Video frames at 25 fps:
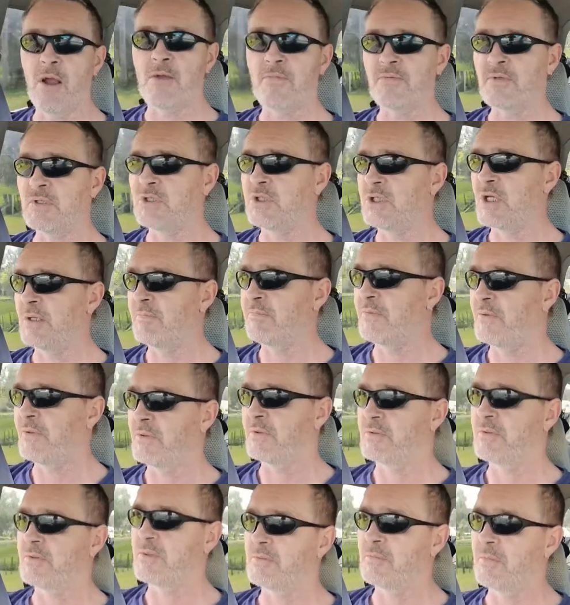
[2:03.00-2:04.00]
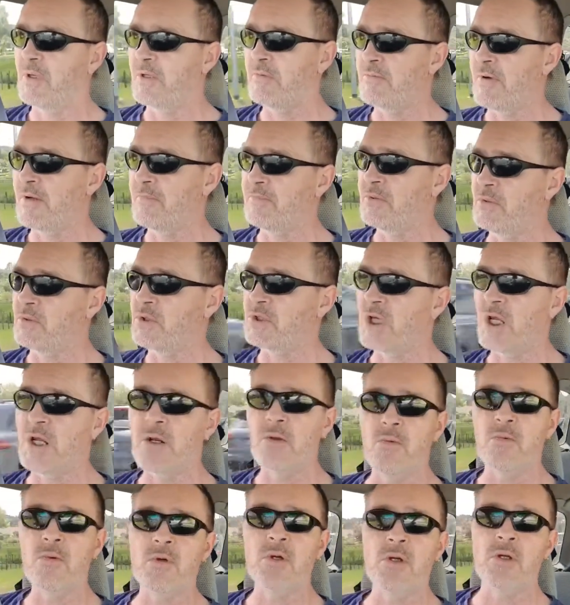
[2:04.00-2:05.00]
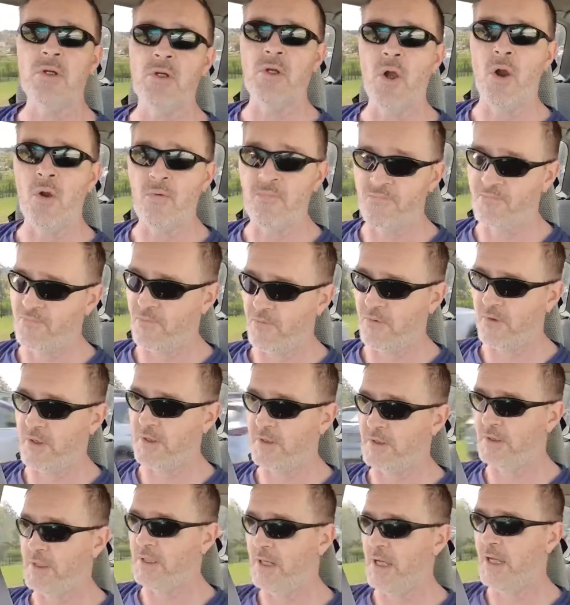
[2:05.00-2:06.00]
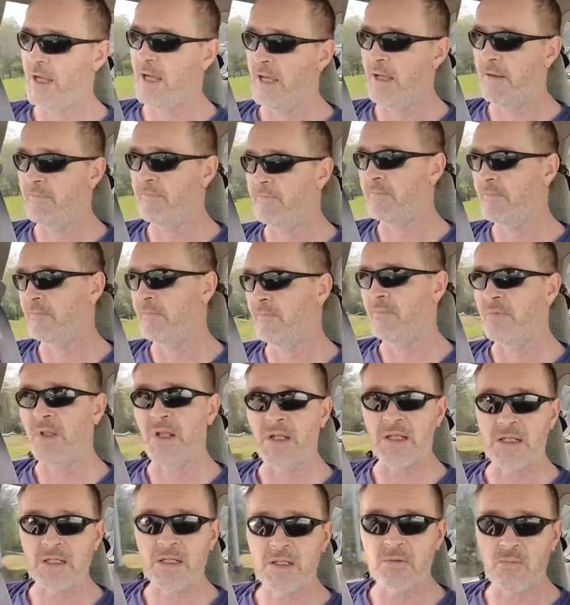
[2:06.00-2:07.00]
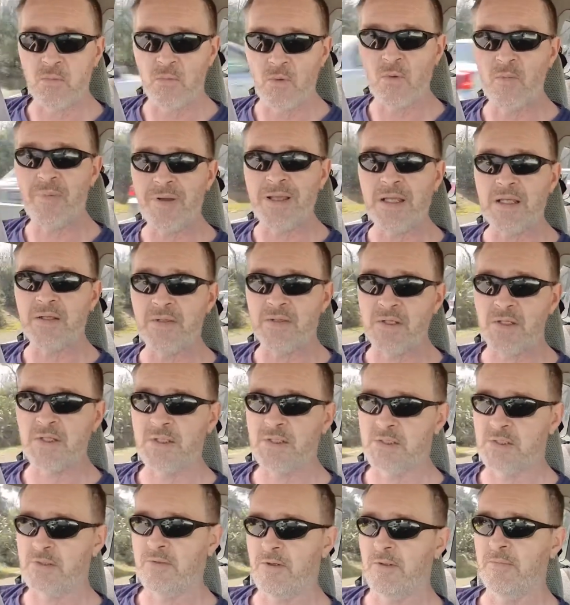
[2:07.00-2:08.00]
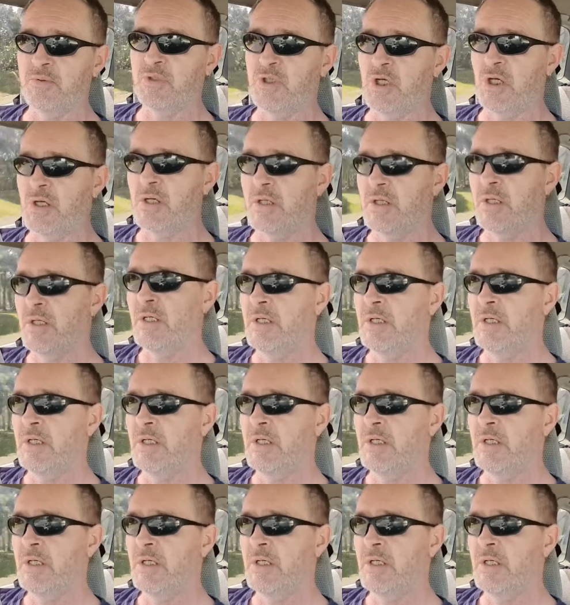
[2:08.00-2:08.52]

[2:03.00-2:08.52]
over and jump onto my Rumble channel, go for it. The link will be in the description.